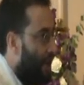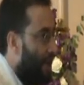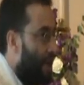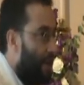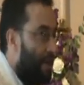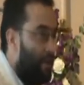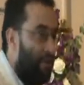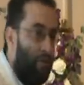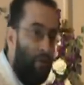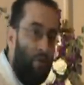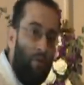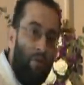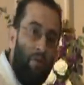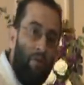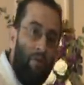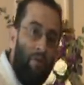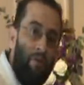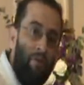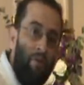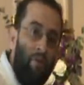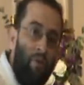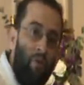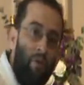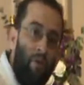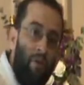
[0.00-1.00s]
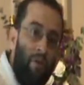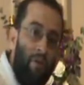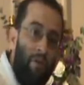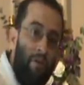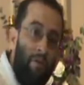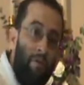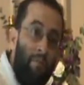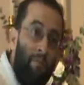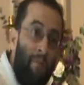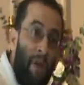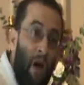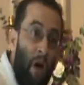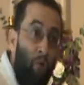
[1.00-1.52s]
And,
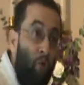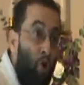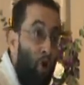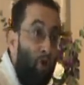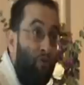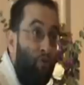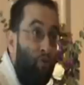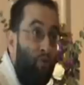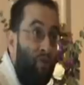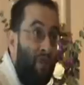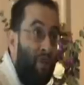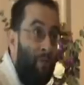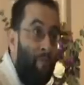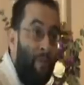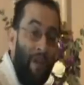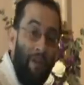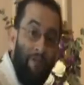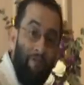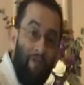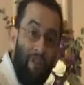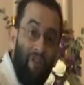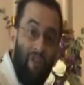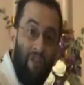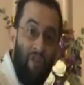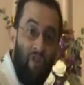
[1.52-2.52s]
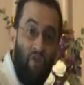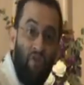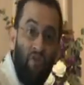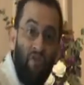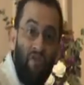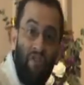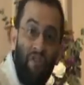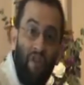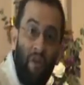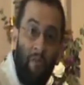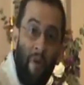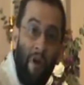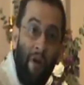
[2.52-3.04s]
I would love to take my vacations
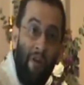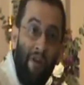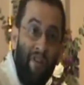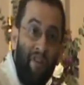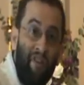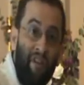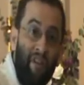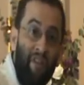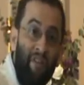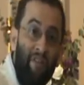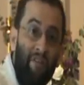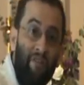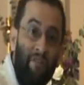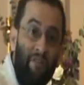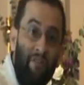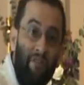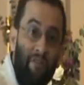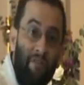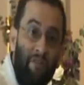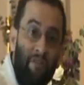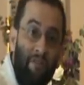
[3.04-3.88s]
in America.